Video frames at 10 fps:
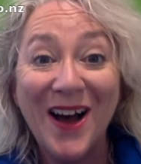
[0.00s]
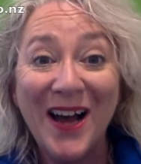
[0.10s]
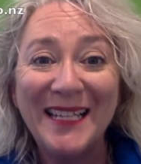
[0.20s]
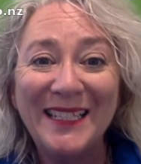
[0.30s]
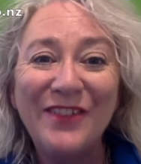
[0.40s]

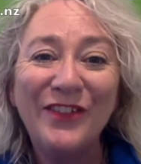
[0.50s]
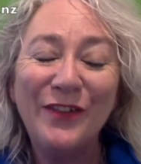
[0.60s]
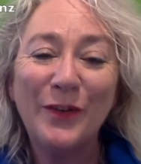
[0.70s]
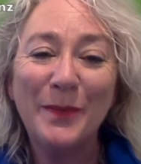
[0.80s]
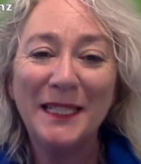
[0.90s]
Hi,
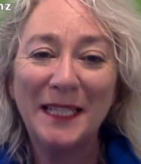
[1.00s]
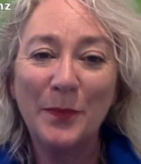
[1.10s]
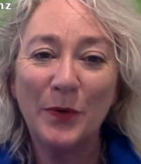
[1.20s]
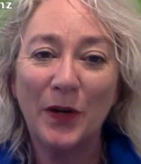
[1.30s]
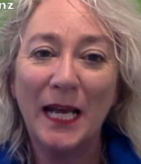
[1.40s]
Stephanie from
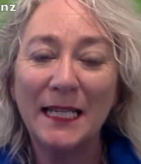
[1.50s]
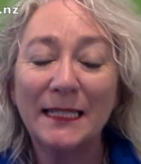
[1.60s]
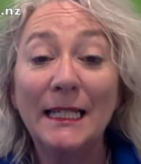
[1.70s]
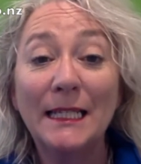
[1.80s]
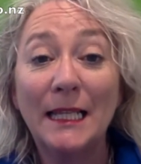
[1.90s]
InSync Products.
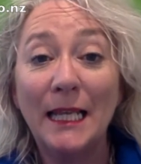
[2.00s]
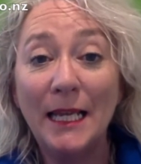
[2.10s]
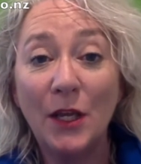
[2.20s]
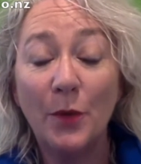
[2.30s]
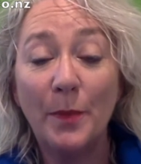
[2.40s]
These are the
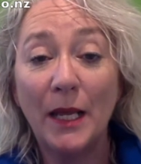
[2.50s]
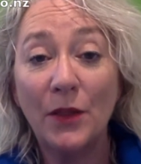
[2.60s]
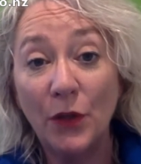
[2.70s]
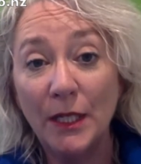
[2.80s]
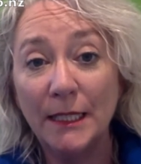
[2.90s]
Ecobag
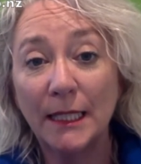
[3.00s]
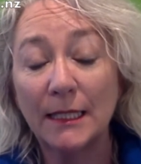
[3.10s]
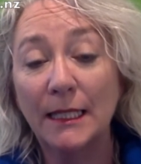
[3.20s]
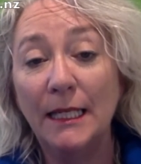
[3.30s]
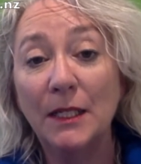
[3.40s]

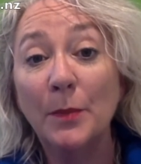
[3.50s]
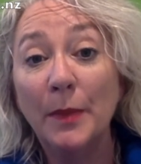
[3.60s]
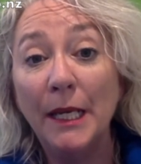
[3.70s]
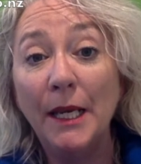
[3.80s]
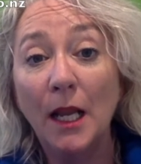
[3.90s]
36 litre
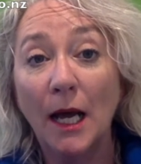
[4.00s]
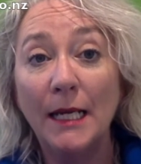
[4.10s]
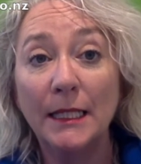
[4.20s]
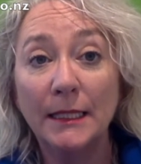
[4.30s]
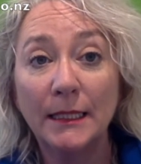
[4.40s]
bin
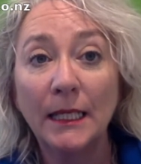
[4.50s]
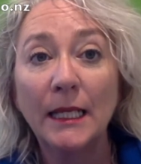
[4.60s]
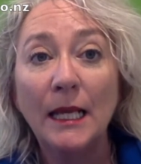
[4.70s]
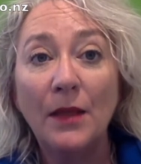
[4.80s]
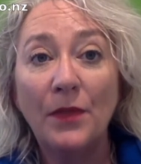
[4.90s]
liners.
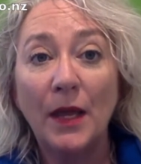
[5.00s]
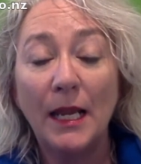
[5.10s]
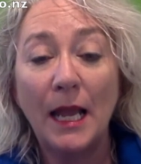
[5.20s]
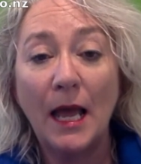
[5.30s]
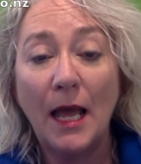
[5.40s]

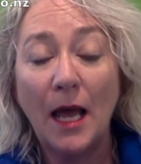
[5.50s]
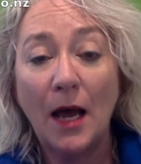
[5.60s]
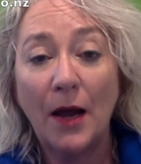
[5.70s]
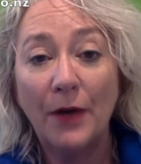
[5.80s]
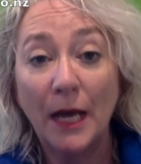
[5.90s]
They
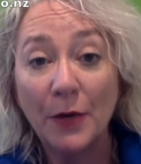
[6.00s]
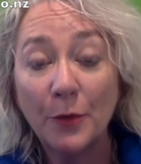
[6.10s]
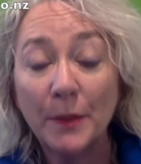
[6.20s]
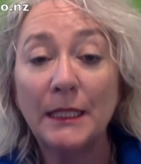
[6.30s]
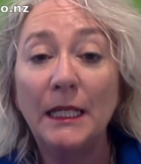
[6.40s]
are
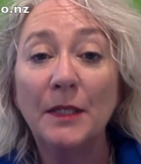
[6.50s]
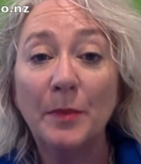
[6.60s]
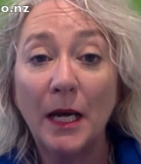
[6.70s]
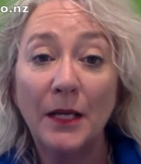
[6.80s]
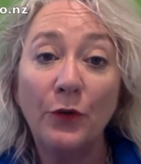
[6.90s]
100%
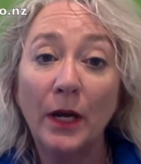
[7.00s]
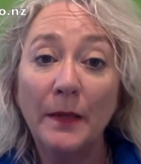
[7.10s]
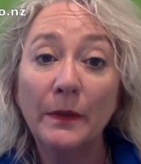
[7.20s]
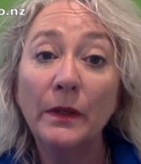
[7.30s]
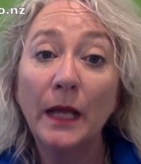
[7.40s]

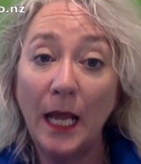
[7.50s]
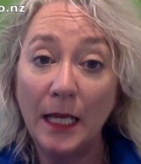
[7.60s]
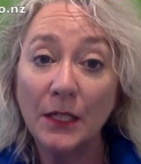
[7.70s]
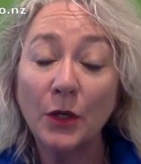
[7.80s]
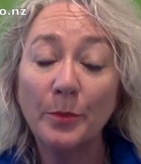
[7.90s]
biodegradable
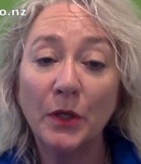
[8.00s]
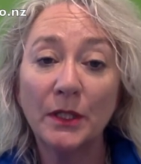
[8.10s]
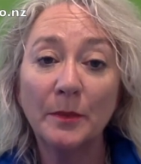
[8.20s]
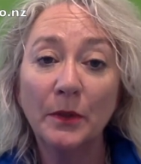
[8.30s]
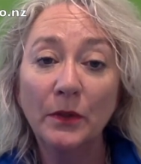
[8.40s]
and
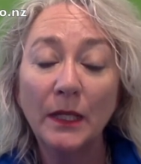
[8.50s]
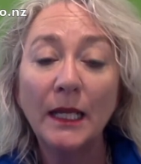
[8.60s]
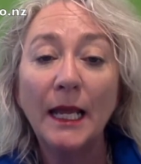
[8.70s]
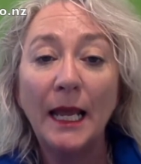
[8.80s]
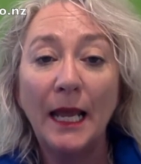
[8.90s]
compostable
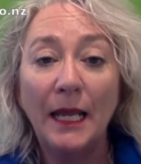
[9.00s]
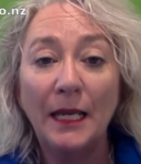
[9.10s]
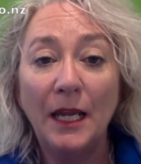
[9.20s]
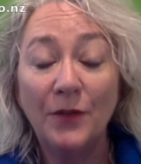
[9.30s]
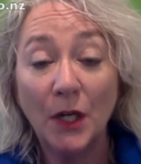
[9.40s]
and
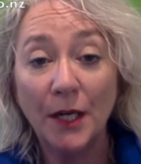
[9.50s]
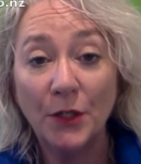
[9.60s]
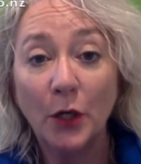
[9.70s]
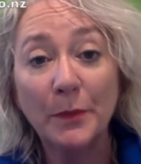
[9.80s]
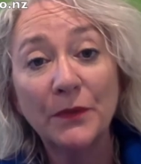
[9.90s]
have tie
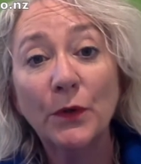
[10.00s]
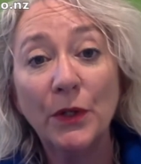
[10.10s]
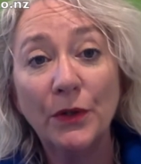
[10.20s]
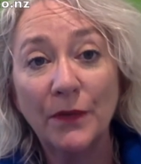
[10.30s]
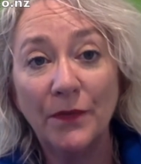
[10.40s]
tops for
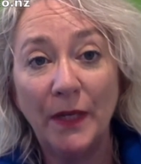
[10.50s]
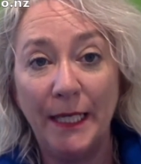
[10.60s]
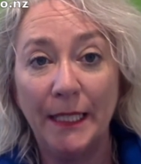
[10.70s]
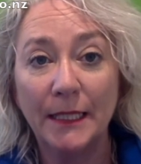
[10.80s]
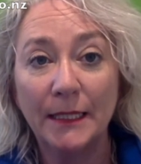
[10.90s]
your
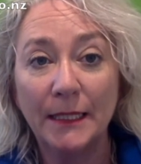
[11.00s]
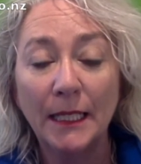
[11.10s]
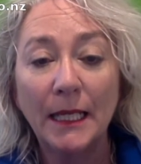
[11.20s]
convenience.